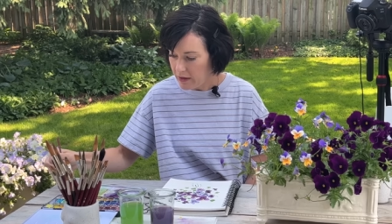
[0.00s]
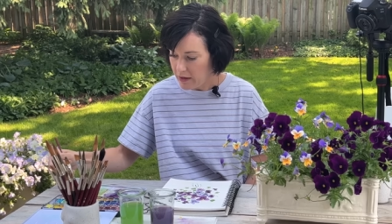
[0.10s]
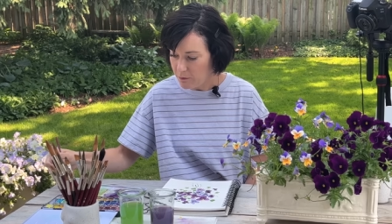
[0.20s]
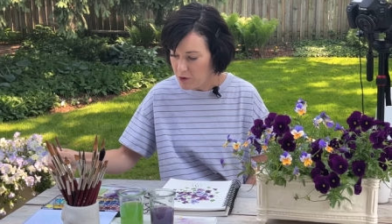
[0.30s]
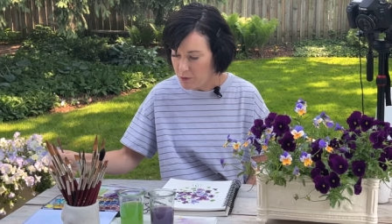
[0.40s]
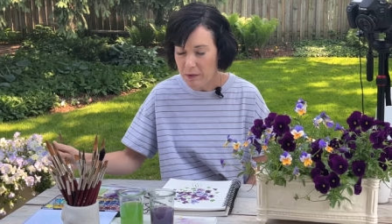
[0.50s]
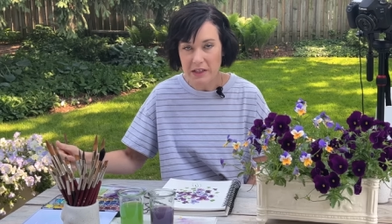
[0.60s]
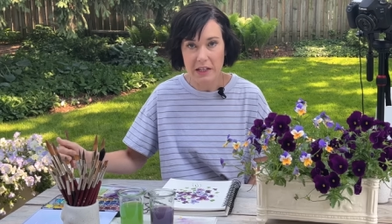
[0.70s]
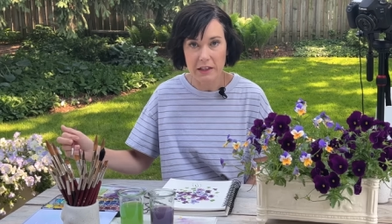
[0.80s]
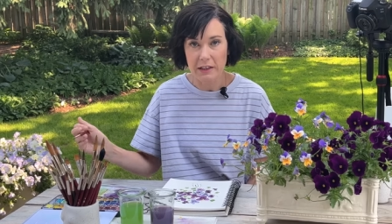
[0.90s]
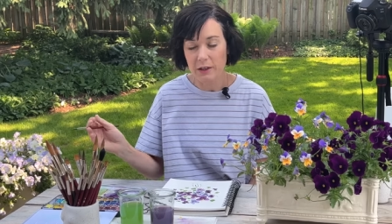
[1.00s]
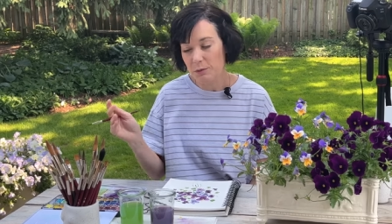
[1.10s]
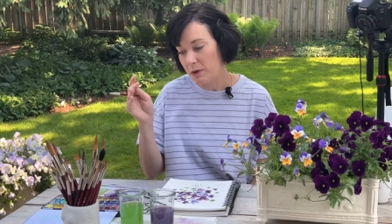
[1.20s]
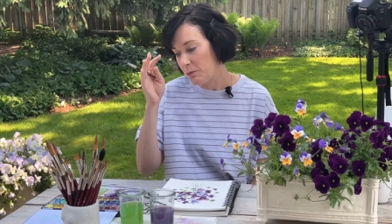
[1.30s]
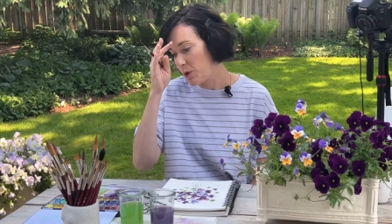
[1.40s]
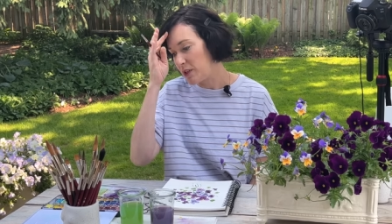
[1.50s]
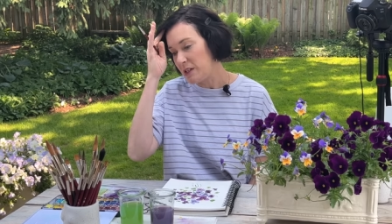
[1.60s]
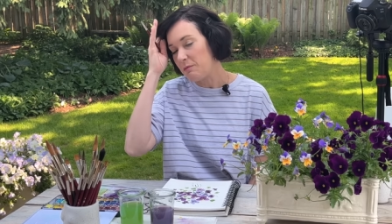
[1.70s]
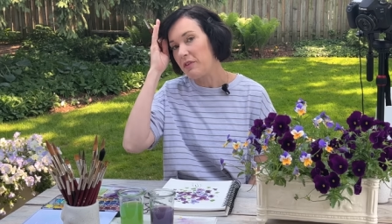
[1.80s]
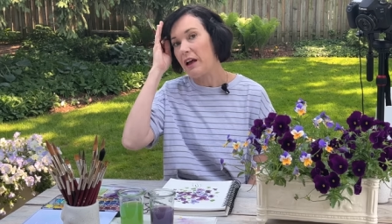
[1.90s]
and I'm just mixing a little bit more
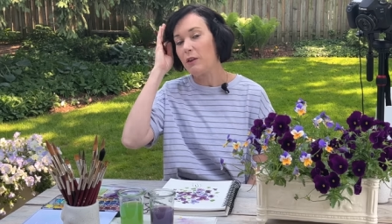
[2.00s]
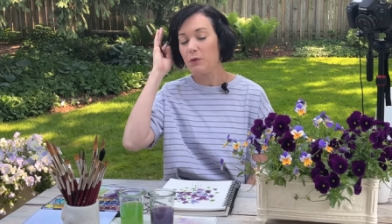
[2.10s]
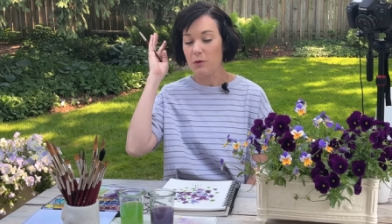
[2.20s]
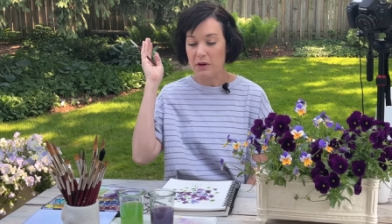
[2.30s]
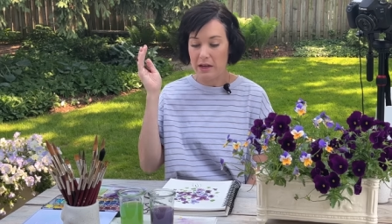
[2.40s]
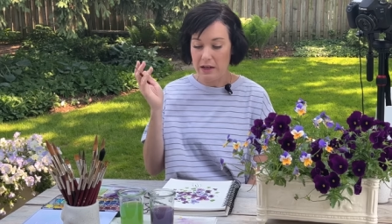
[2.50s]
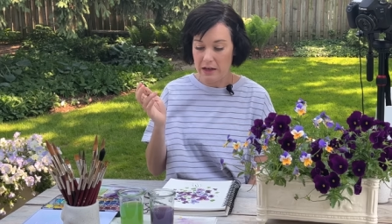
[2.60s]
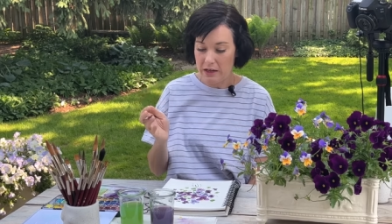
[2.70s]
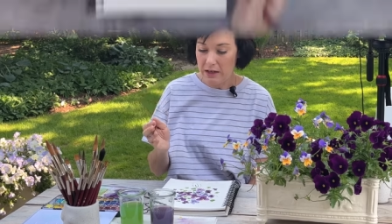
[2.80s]
deep phthalo green